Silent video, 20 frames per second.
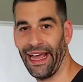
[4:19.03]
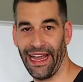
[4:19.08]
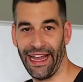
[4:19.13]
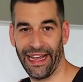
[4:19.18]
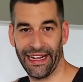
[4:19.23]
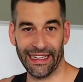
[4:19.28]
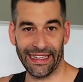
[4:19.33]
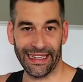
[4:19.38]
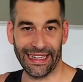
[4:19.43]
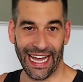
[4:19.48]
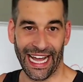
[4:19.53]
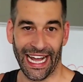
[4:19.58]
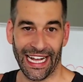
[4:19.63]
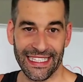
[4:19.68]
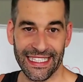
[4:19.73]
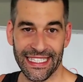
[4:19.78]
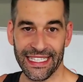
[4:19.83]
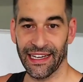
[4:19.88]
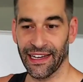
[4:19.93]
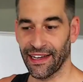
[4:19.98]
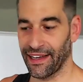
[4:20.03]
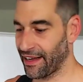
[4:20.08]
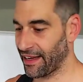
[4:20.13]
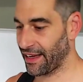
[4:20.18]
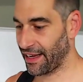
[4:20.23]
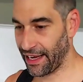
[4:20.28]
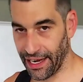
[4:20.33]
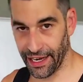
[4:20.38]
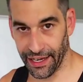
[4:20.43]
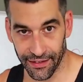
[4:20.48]
And that's
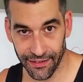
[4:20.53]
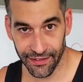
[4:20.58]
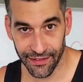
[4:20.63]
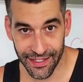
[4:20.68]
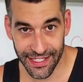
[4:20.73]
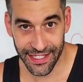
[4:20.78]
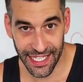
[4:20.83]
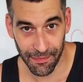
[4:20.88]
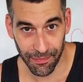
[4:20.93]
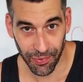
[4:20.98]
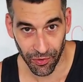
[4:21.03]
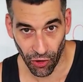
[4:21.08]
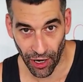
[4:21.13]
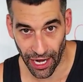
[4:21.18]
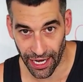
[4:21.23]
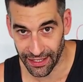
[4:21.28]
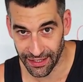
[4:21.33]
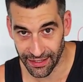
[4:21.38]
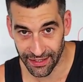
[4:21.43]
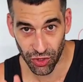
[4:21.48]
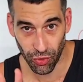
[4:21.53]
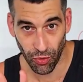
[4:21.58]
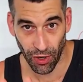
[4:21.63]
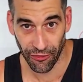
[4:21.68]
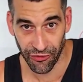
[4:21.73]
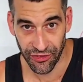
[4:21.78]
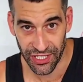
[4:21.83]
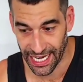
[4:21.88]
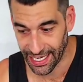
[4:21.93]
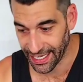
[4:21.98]
it. Simple, right?
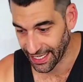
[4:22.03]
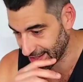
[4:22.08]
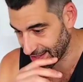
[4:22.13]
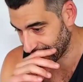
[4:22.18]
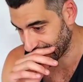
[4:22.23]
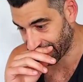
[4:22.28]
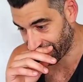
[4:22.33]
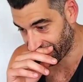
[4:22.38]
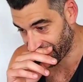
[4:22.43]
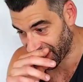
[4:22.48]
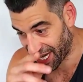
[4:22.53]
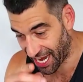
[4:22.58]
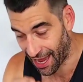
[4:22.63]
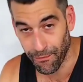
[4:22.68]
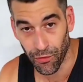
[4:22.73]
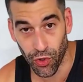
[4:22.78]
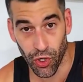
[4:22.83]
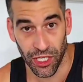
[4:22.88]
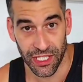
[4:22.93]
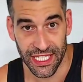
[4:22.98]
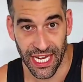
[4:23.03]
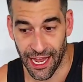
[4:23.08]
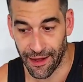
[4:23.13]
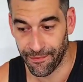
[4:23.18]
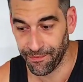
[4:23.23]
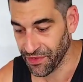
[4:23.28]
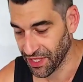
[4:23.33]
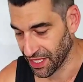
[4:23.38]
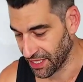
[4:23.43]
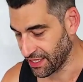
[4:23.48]
12 seconds. If you got more
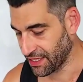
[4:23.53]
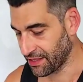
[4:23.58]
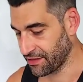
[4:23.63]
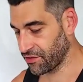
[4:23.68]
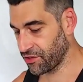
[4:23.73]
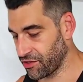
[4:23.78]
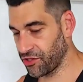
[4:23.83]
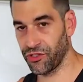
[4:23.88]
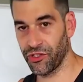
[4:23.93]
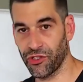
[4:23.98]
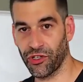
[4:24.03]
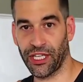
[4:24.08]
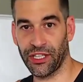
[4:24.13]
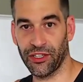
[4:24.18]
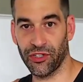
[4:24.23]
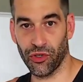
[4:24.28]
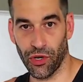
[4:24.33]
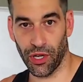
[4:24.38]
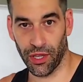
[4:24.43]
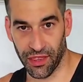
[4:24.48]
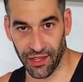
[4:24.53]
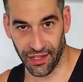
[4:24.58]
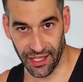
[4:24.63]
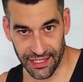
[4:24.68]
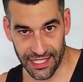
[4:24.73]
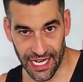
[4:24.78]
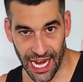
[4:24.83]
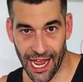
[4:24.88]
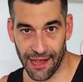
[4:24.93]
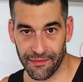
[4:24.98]
time, you can do it
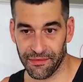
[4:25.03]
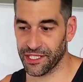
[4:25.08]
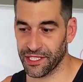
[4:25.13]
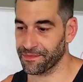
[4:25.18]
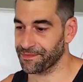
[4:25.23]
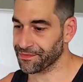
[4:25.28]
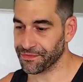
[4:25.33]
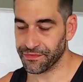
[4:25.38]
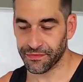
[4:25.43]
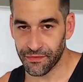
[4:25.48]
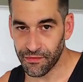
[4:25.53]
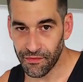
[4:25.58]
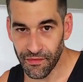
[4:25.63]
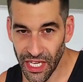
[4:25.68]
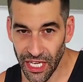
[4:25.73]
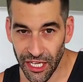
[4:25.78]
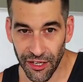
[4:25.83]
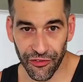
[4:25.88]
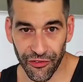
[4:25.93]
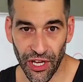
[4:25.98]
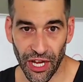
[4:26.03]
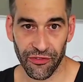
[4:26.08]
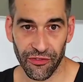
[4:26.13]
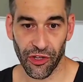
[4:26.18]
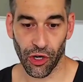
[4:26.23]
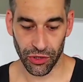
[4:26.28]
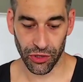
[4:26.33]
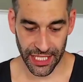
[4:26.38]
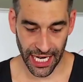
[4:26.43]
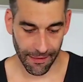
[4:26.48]
3 times. If you have
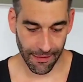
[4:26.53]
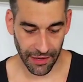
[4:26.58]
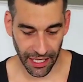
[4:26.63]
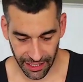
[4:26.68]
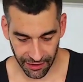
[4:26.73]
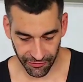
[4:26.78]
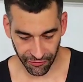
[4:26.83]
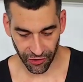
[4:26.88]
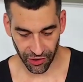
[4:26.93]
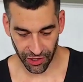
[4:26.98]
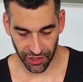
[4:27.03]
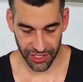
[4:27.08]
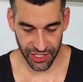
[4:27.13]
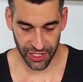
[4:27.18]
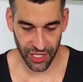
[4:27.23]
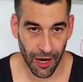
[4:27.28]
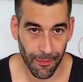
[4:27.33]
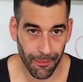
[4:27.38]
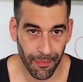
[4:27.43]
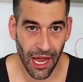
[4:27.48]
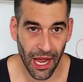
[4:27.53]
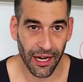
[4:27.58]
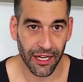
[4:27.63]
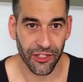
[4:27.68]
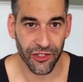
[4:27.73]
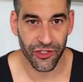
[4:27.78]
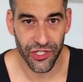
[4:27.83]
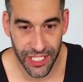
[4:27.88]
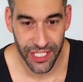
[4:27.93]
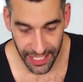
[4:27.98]
no time, like in front of the start
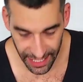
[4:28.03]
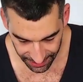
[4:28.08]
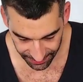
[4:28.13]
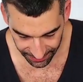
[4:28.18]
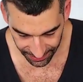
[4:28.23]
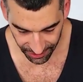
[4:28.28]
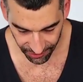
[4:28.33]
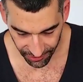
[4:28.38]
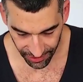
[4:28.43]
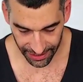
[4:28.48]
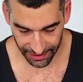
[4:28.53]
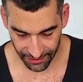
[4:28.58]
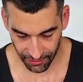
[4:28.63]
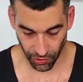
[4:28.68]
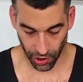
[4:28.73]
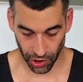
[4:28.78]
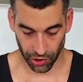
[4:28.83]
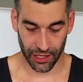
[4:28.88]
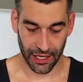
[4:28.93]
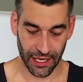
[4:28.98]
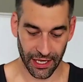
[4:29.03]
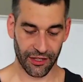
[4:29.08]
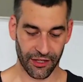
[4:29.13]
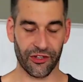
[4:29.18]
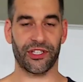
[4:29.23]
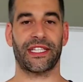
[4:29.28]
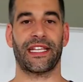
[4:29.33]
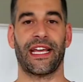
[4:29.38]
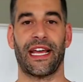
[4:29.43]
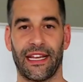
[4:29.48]
block, you just stand there, right? Well,
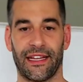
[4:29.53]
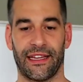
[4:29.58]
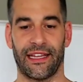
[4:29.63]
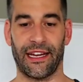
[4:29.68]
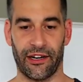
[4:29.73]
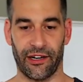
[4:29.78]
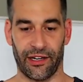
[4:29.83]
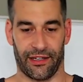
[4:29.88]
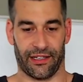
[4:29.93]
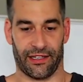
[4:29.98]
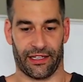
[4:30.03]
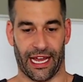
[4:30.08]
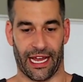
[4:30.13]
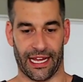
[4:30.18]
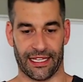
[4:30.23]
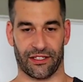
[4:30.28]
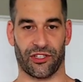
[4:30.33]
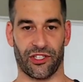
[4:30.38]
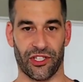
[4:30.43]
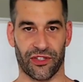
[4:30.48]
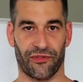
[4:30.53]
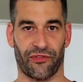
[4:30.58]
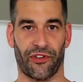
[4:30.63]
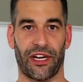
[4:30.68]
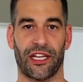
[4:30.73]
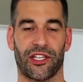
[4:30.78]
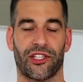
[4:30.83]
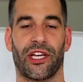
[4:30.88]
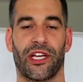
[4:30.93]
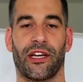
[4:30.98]
you're standing there and the guys are just
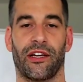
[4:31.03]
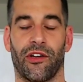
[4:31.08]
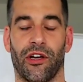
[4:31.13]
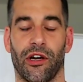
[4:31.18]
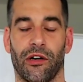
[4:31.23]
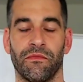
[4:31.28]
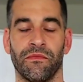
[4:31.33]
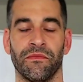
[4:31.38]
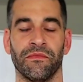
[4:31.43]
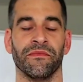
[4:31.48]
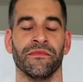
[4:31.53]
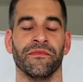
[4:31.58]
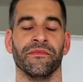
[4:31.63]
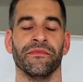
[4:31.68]
finishing. You go.